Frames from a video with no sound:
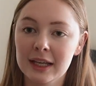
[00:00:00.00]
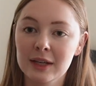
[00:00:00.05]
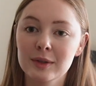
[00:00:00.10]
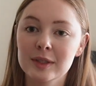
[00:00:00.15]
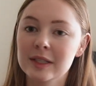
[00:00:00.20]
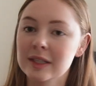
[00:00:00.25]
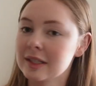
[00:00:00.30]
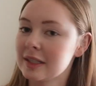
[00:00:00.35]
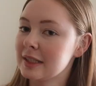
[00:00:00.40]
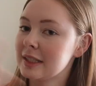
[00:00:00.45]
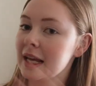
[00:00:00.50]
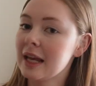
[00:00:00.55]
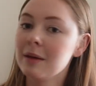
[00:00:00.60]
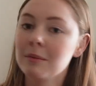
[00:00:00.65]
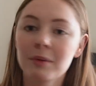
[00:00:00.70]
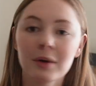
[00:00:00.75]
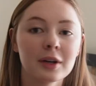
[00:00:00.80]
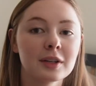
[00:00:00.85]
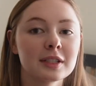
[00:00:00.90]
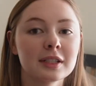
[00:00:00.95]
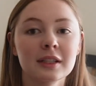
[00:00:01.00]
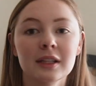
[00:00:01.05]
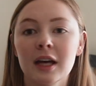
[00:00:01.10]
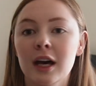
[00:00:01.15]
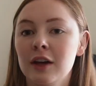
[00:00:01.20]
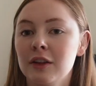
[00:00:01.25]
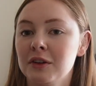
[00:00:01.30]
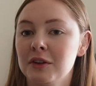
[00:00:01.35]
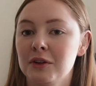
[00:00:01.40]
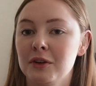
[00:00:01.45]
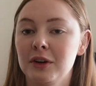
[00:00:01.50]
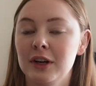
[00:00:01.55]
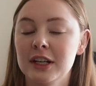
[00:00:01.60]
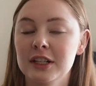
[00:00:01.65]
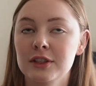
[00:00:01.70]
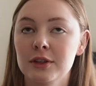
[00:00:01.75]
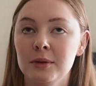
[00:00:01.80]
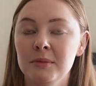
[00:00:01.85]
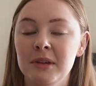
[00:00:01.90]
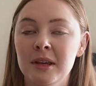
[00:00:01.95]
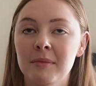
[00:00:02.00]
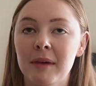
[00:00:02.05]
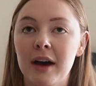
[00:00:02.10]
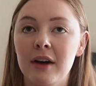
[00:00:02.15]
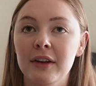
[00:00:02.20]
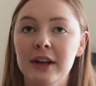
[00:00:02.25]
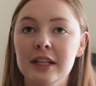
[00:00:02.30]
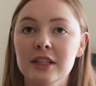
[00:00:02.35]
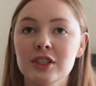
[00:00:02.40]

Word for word: It was the same person the other girl had told me about.